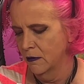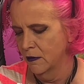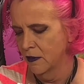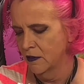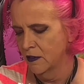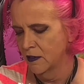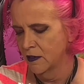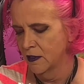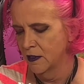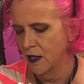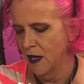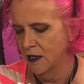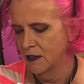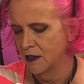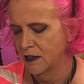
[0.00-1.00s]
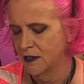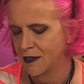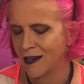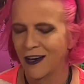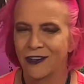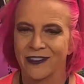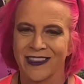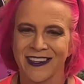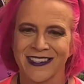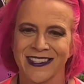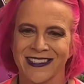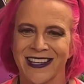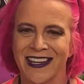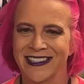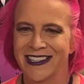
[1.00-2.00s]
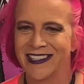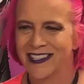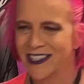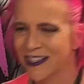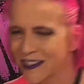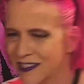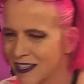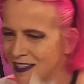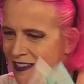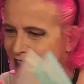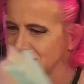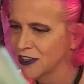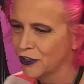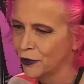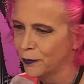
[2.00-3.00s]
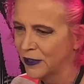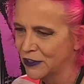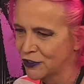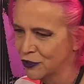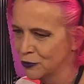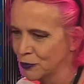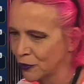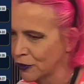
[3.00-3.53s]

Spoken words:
This is the 90. Oh, this is 96. It's a little bit too